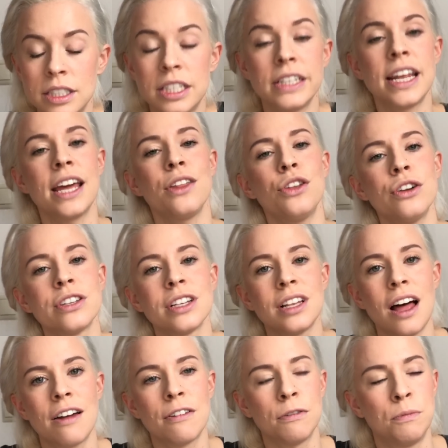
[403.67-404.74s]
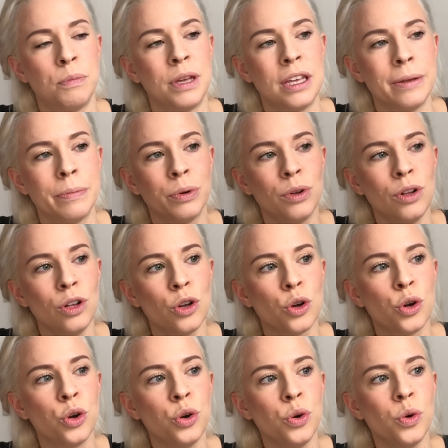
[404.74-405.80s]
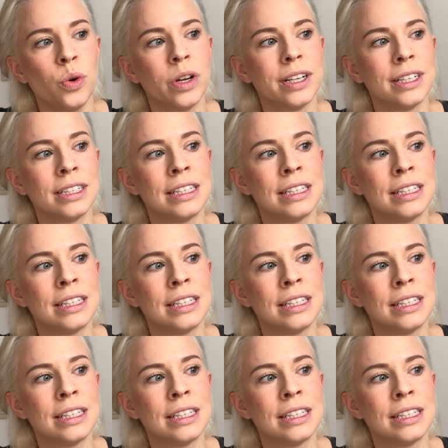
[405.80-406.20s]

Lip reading: Today there's a lot of people who